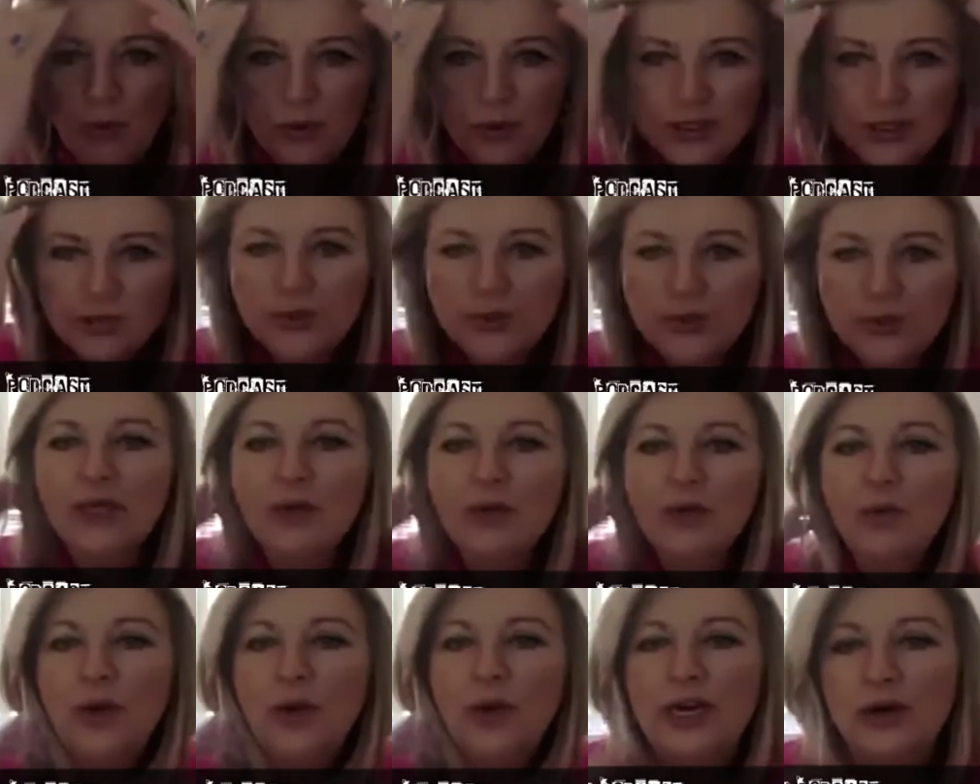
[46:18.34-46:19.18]
was really
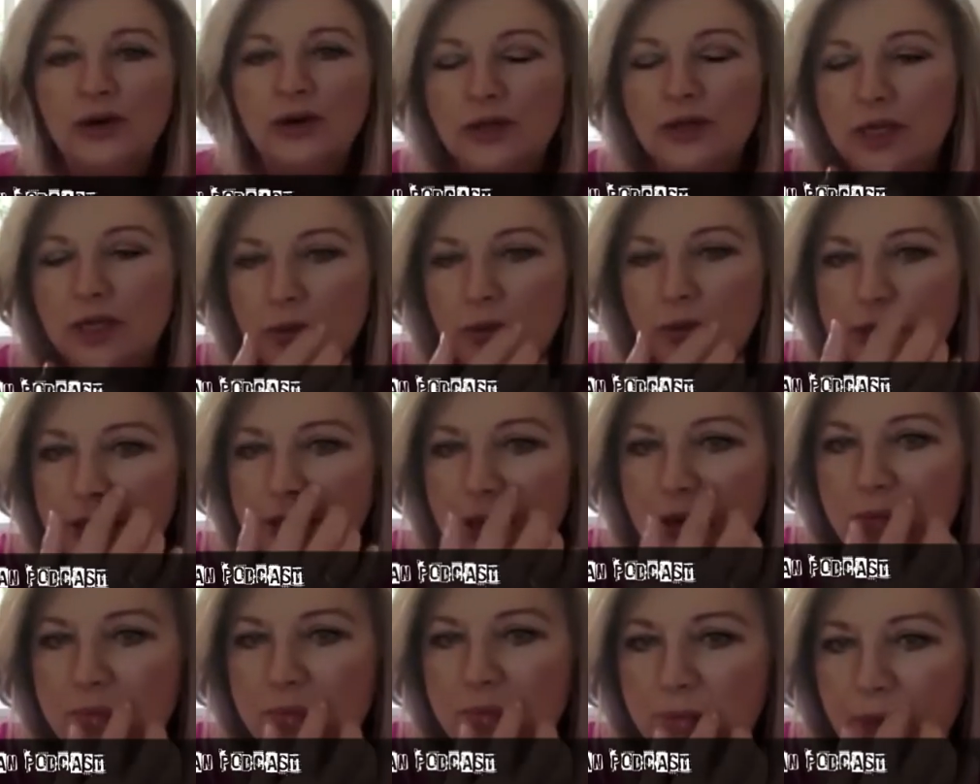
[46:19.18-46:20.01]
weird, there was
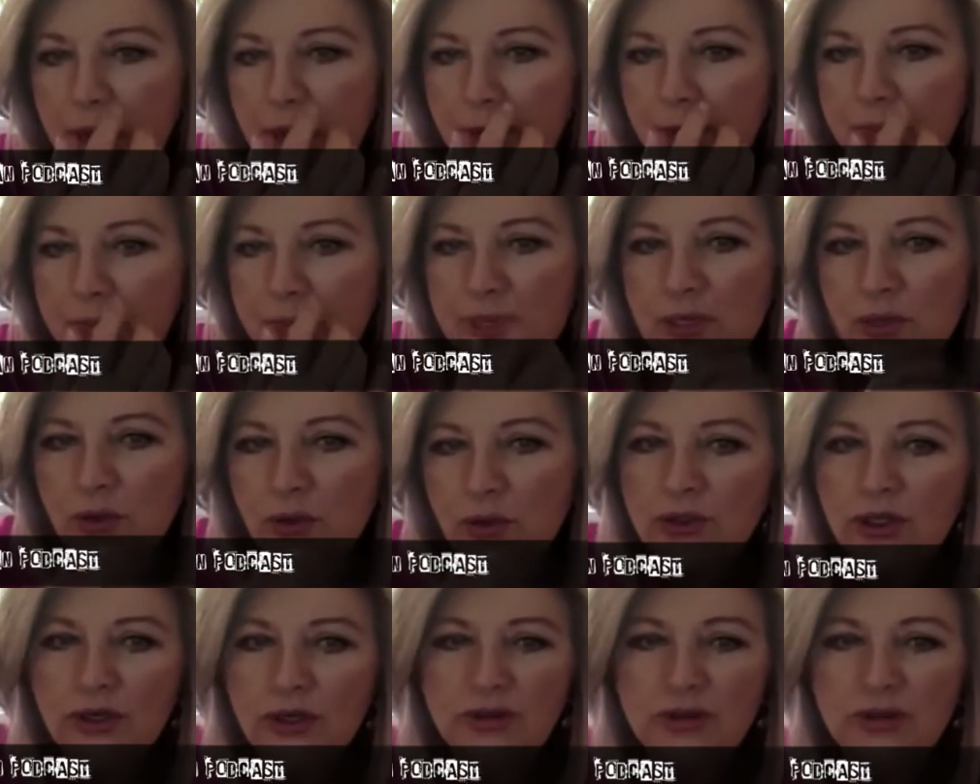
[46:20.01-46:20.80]
a, a builder,